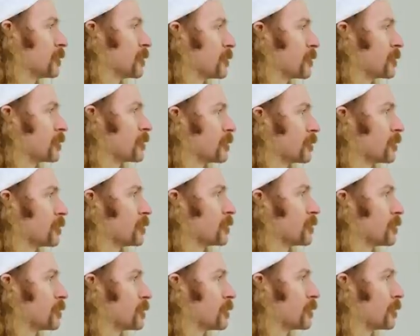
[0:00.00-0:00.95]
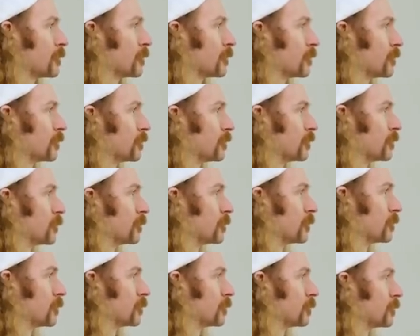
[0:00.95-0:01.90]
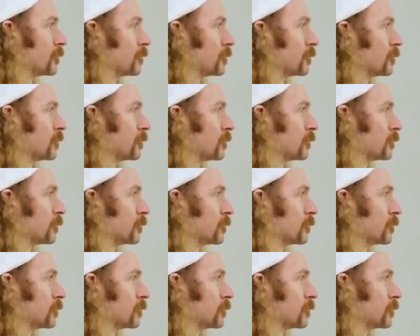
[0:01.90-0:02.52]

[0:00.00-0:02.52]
The person shown says nothing.